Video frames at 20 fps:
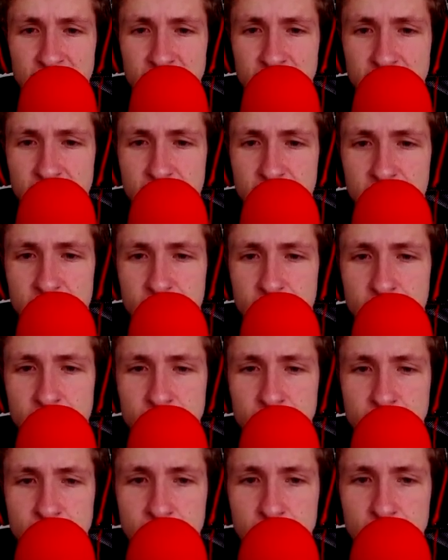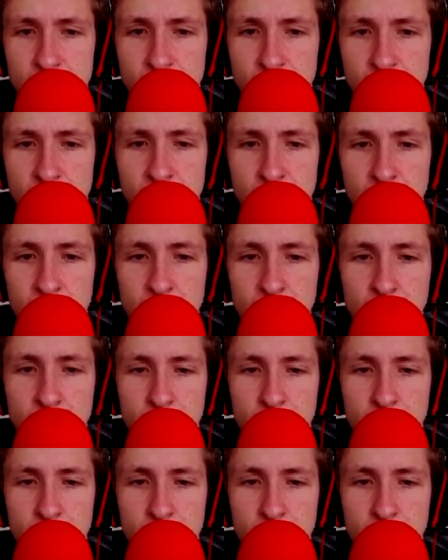(no one is talking)